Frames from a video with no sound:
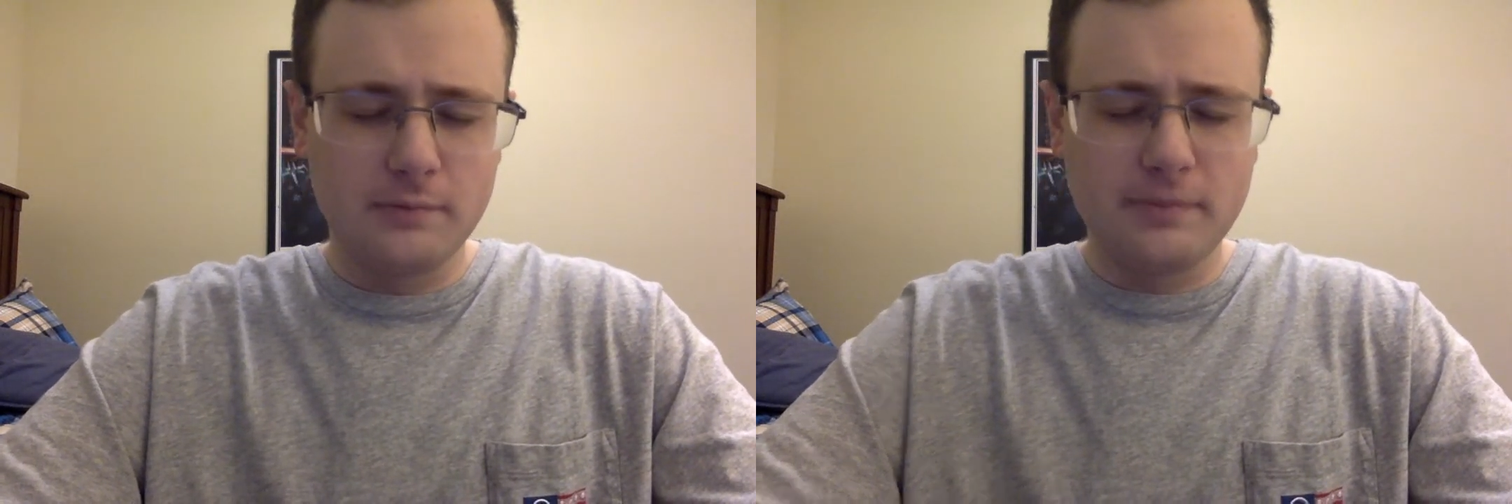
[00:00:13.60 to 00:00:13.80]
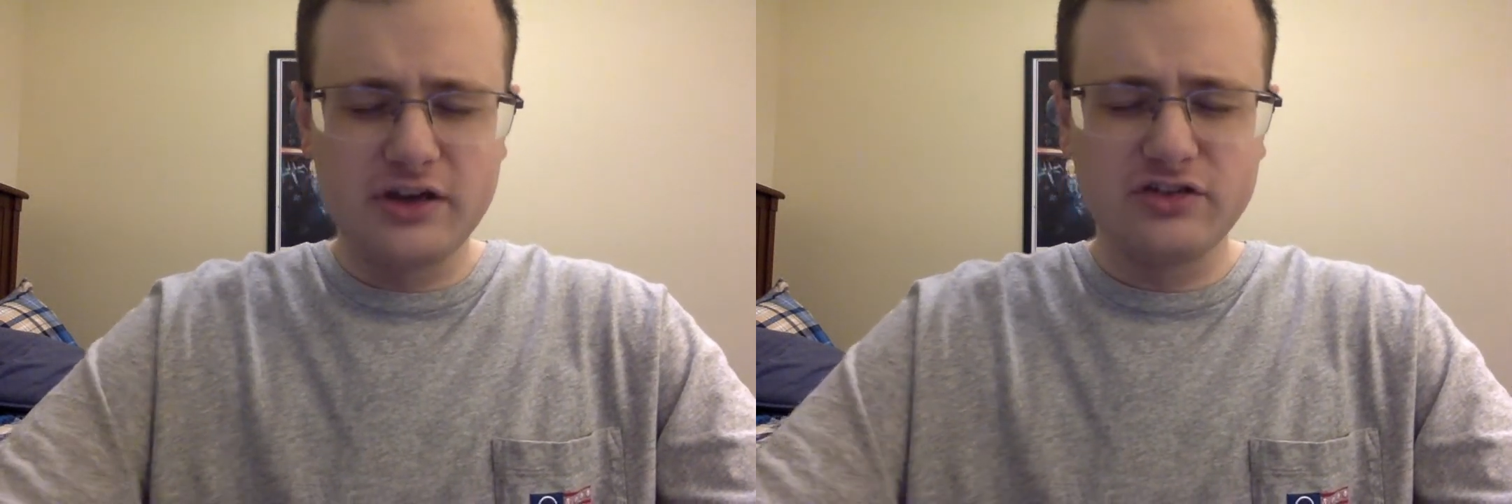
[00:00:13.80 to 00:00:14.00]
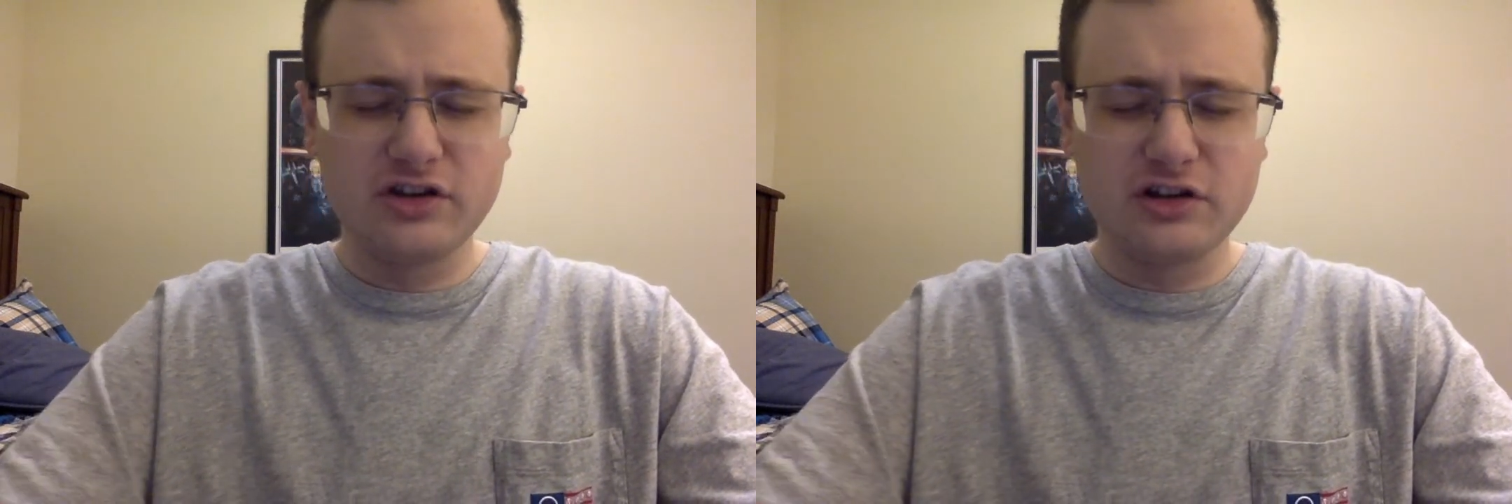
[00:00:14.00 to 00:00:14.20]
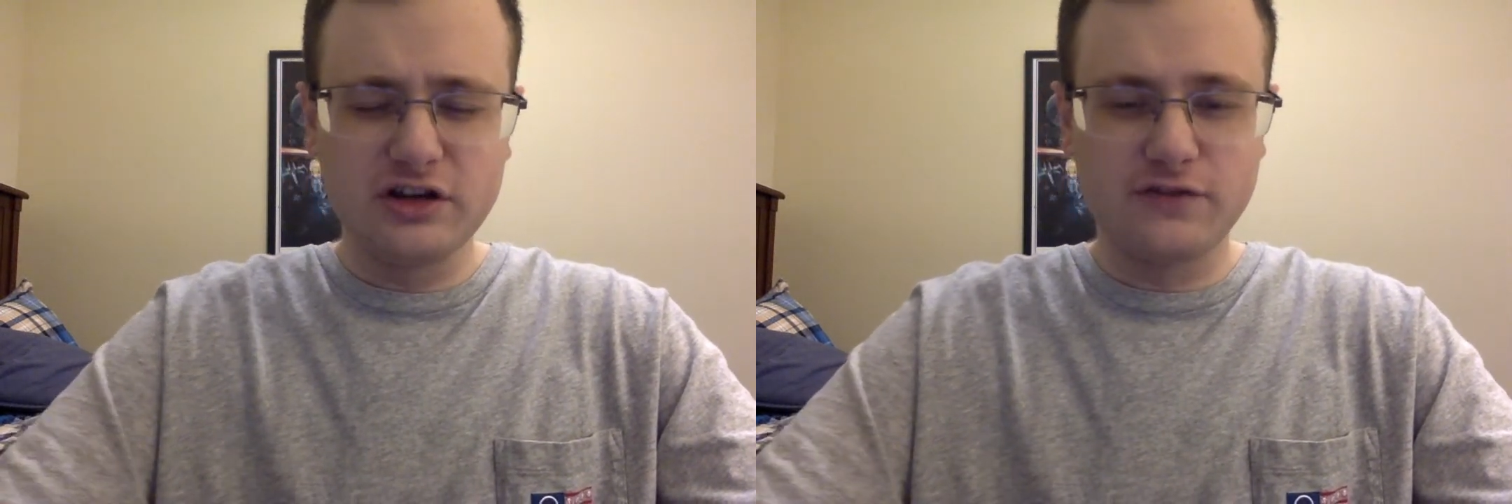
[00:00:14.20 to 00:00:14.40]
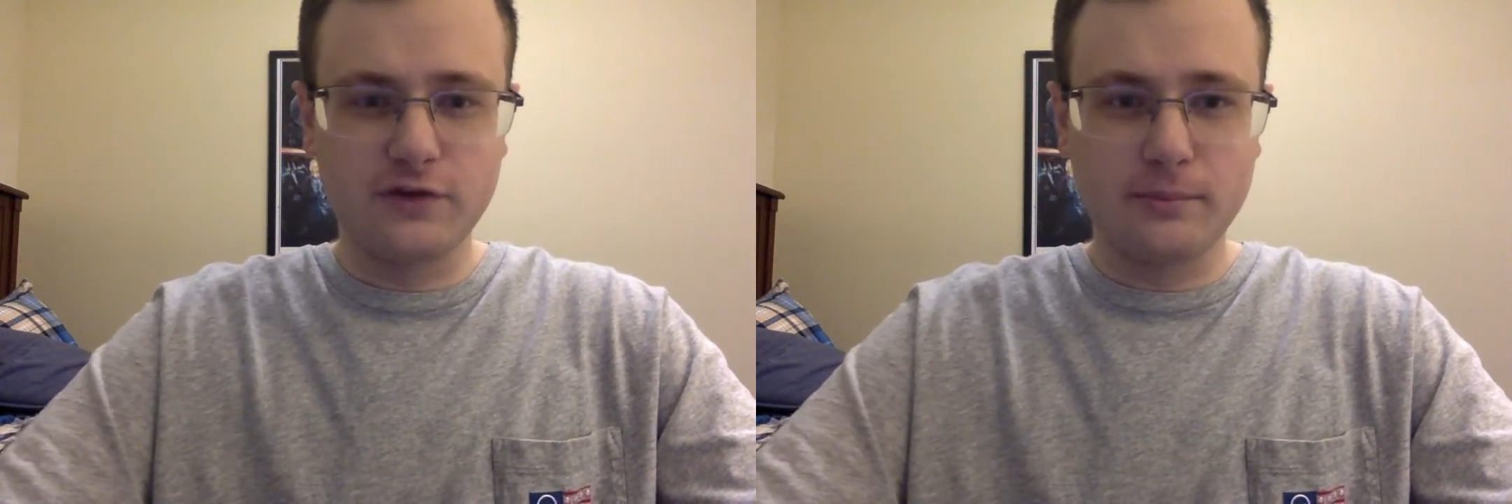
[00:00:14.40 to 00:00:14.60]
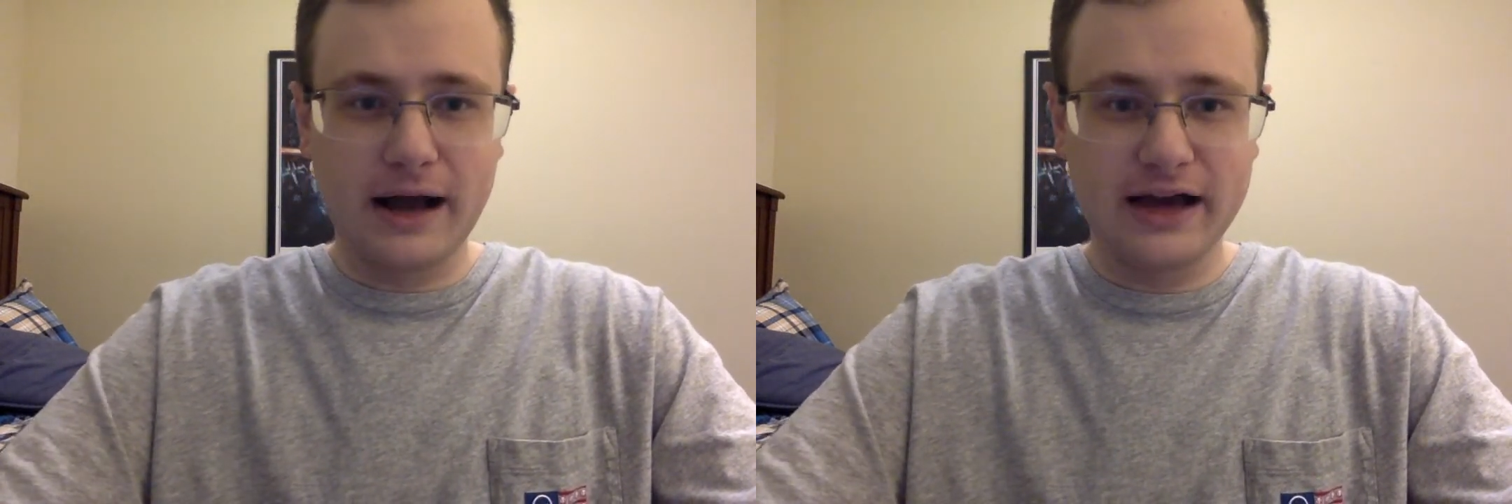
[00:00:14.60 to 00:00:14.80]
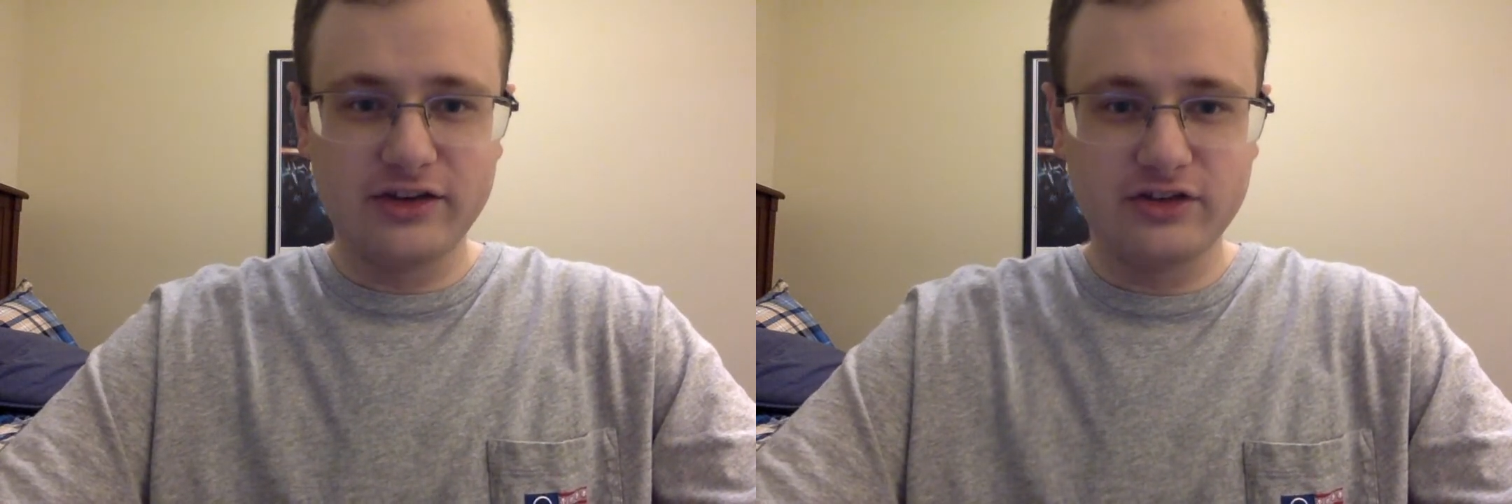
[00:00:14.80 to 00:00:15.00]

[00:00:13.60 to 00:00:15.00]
Basically, for my